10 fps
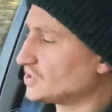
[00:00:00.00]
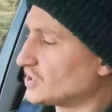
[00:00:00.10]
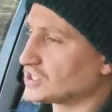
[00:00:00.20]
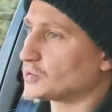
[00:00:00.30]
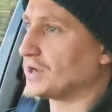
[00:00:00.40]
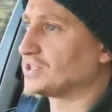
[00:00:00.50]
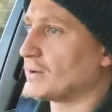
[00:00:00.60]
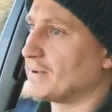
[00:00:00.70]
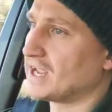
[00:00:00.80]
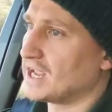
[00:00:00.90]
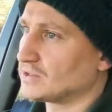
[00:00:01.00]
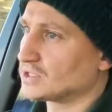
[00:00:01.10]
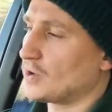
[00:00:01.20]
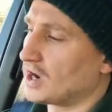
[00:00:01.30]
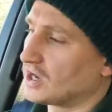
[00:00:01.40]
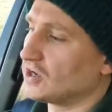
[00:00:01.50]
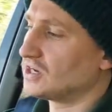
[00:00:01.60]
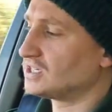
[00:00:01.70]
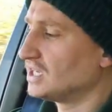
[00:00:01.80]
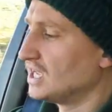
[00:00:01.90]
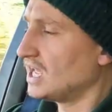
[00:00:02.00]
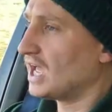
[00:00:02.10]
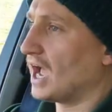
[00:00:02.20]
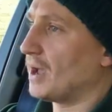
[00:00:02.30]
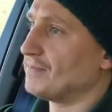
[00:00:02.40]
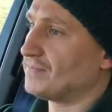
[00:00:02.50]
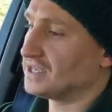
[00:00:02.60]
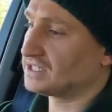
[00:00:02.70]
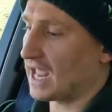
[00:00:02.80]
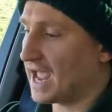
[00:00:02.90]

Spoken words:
just on the switch up here. It's quite good. This